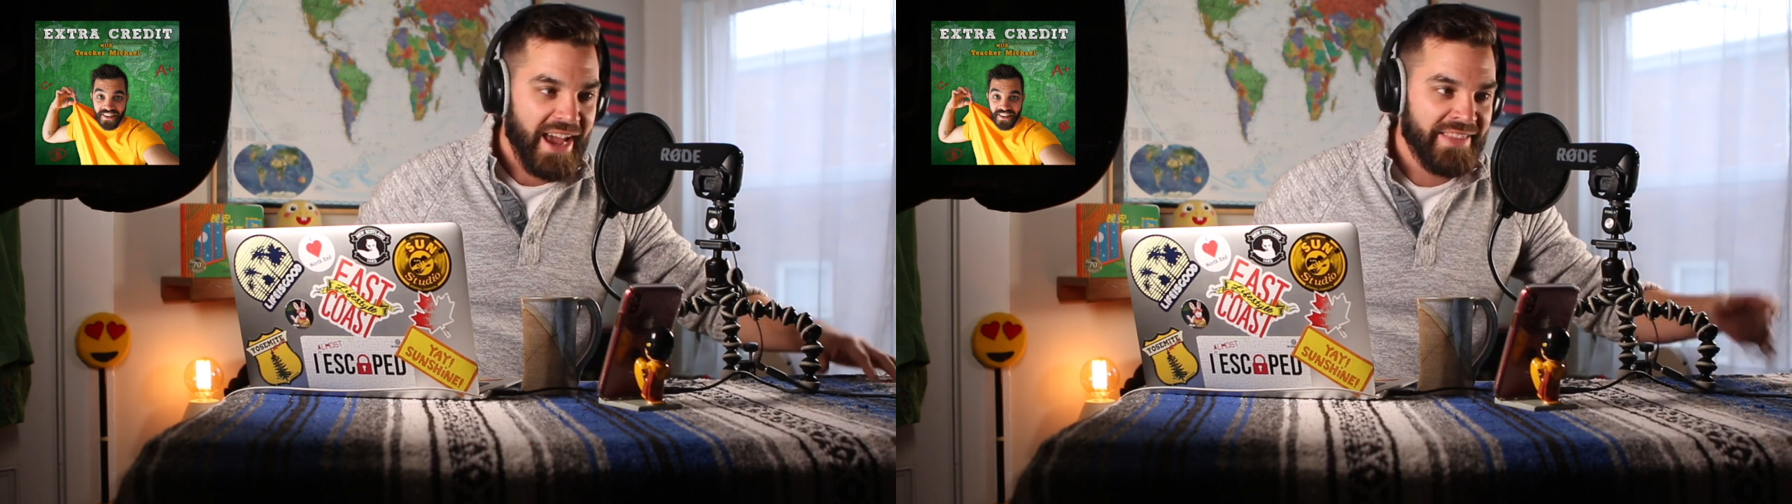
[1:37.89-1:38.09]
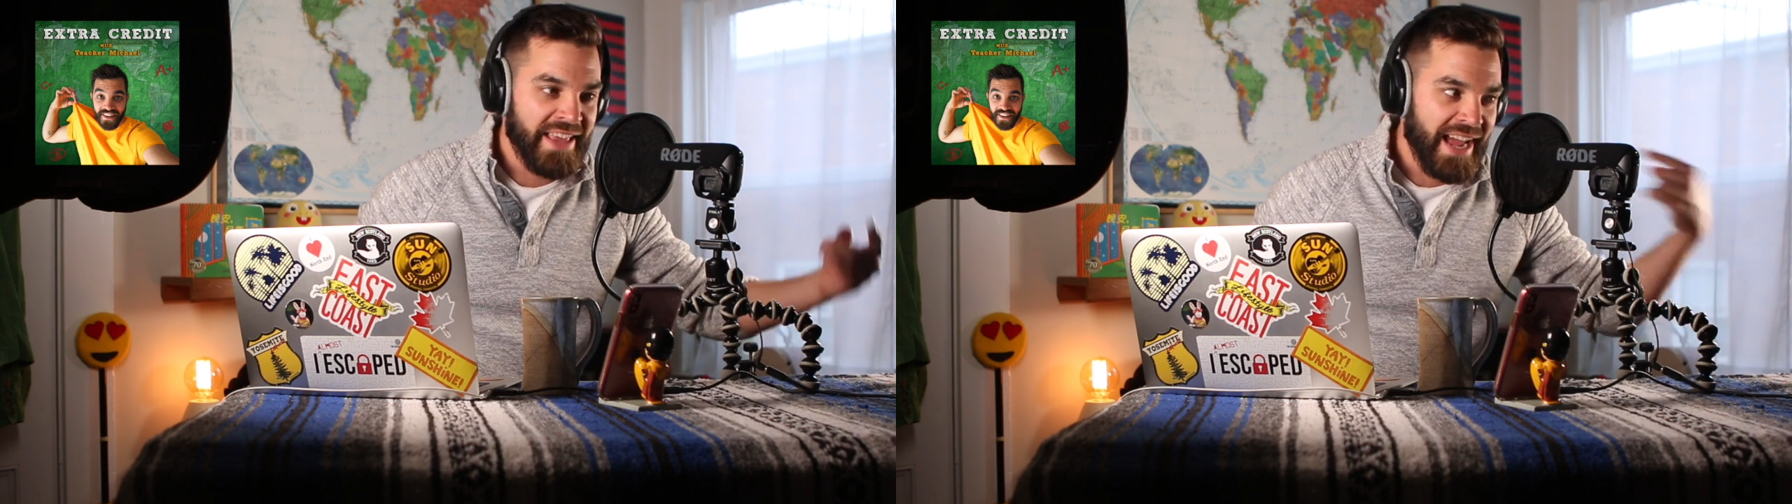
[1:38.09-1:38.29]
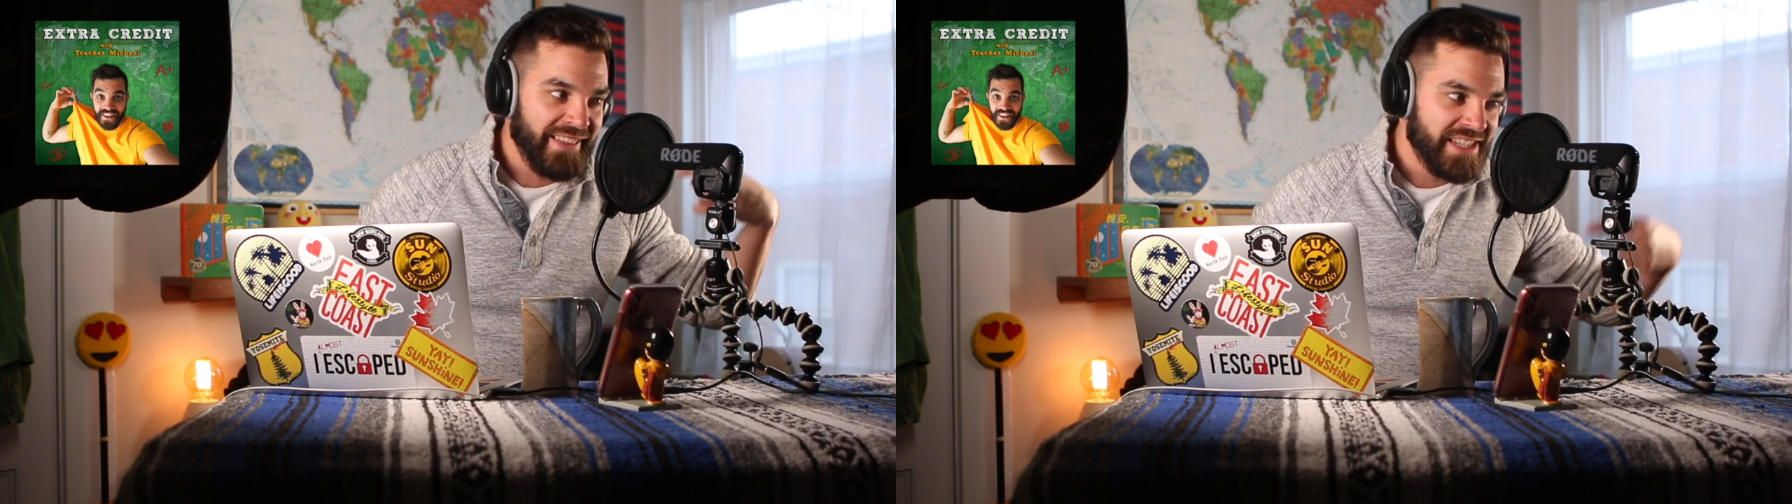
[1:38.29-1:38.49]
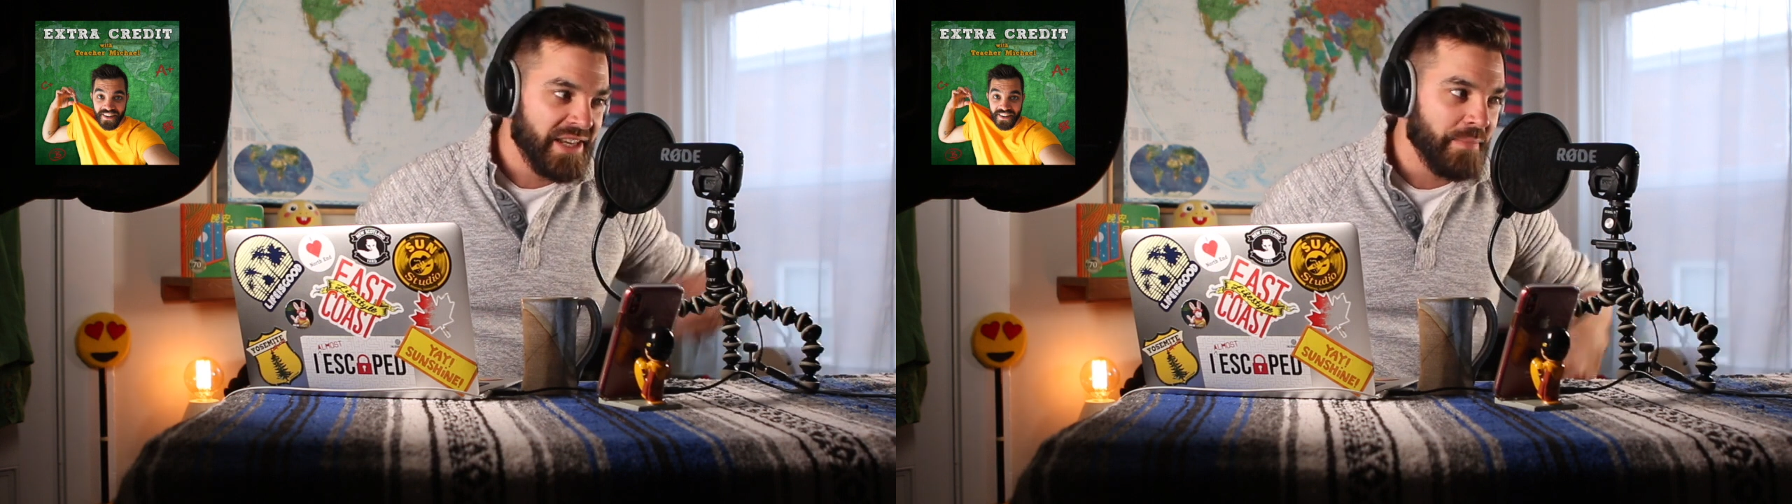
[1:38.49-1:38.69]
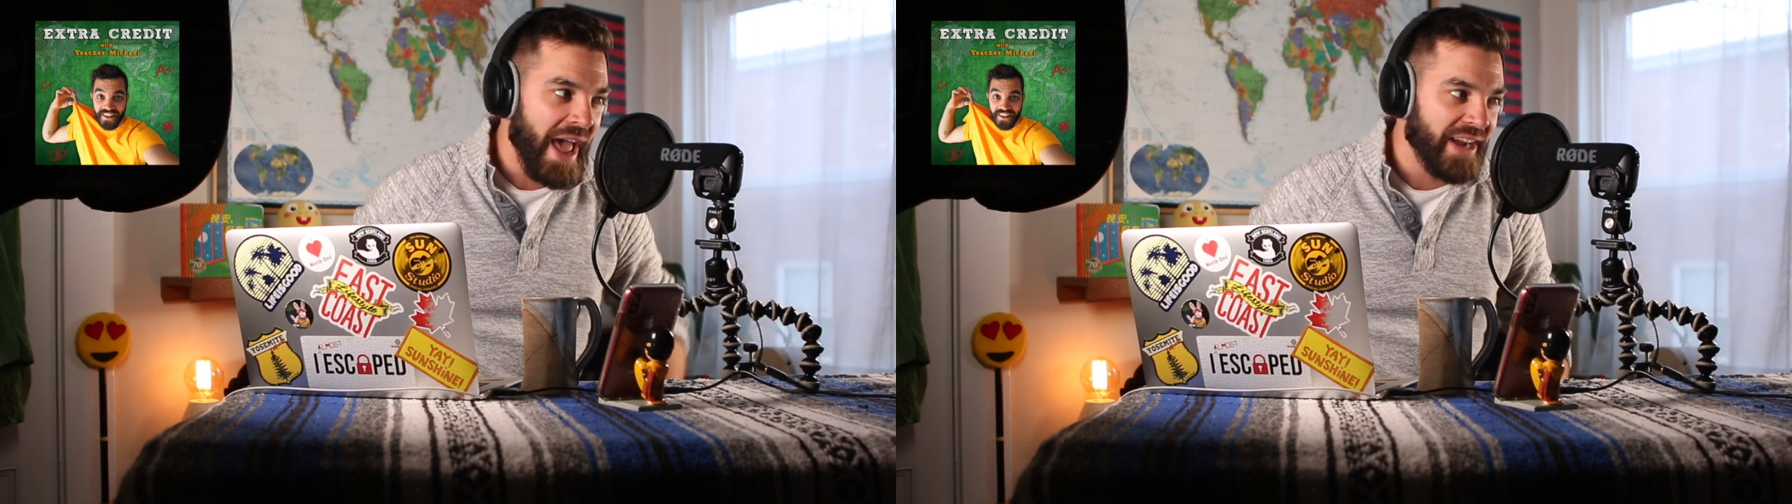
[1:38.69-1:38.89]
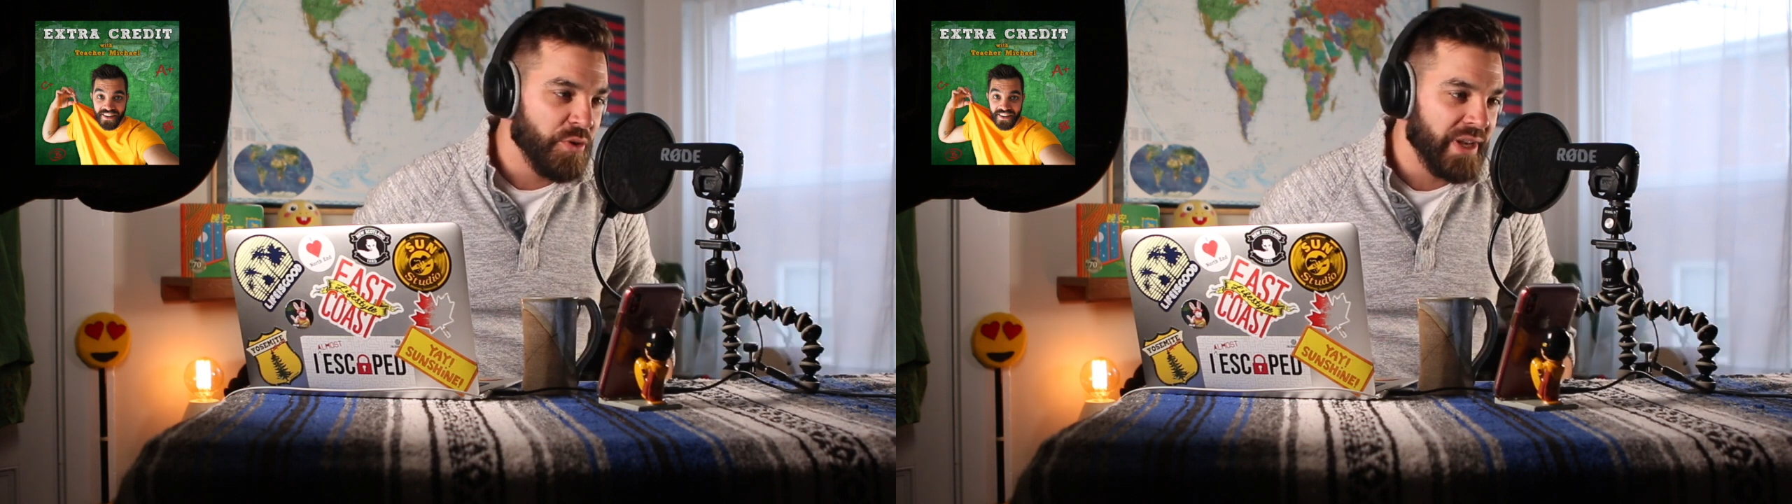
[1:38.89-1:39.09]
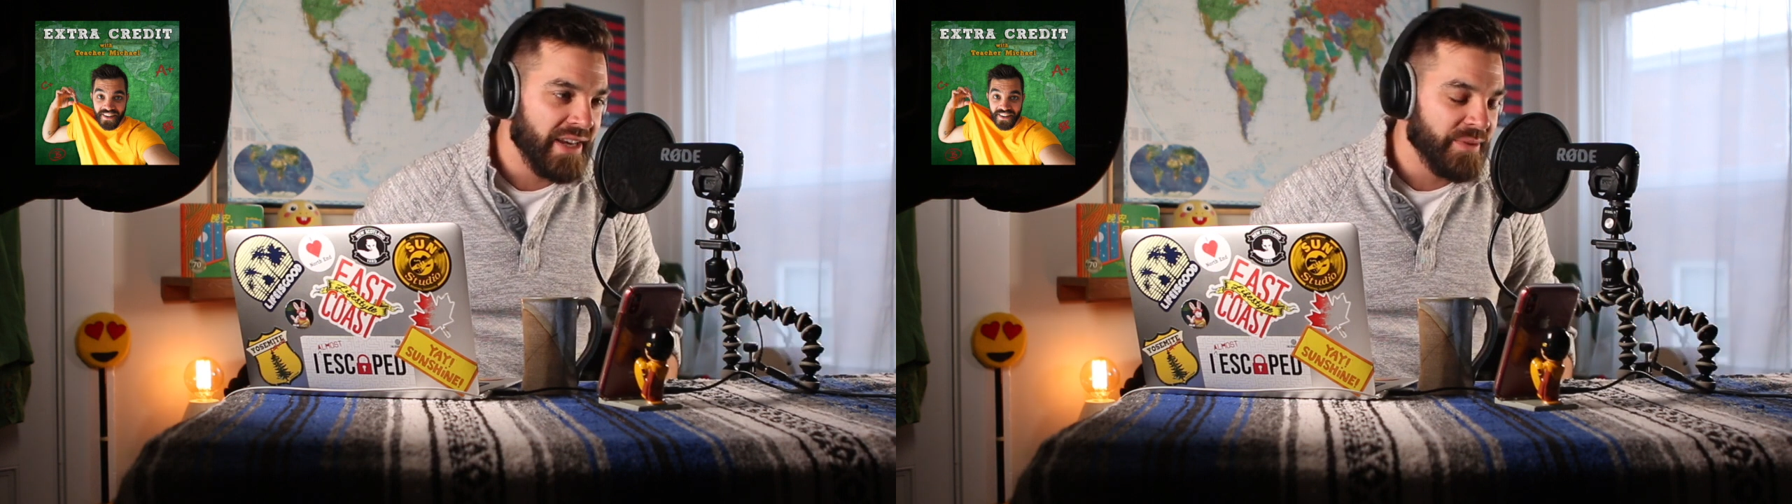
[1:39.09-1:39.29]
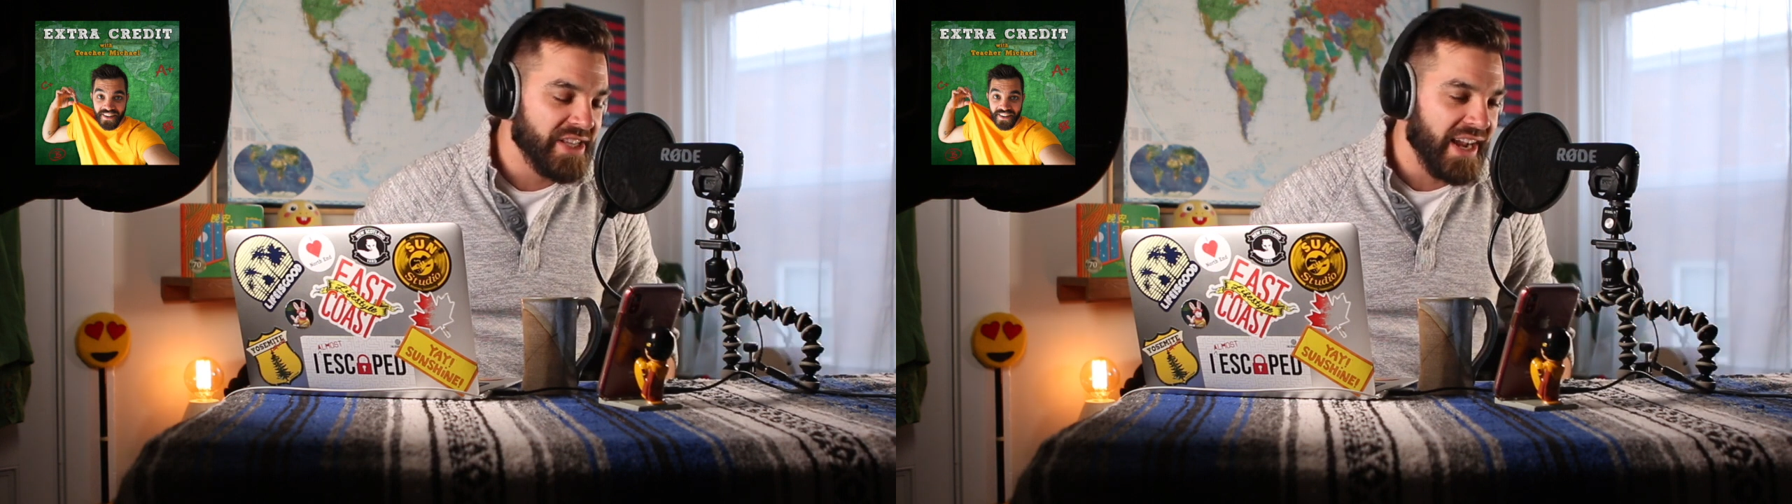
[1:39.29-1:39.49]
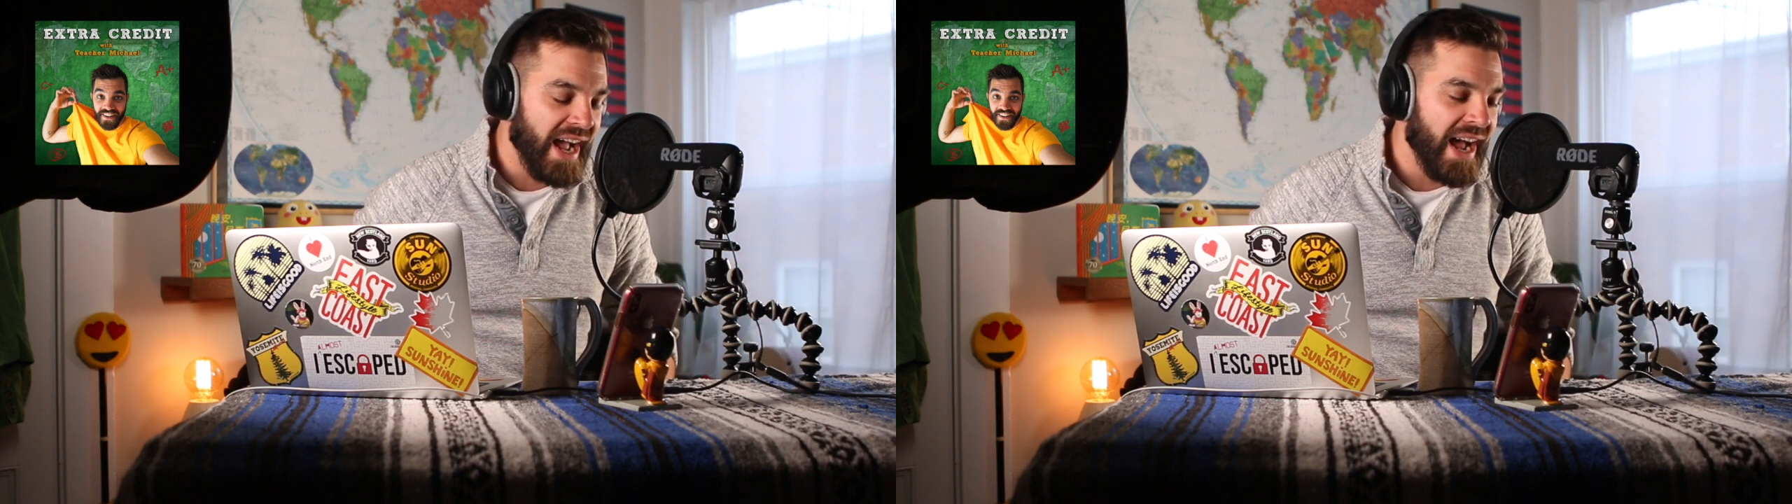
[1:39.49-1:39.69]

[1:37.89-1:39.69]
and then I listened back to it and I was like,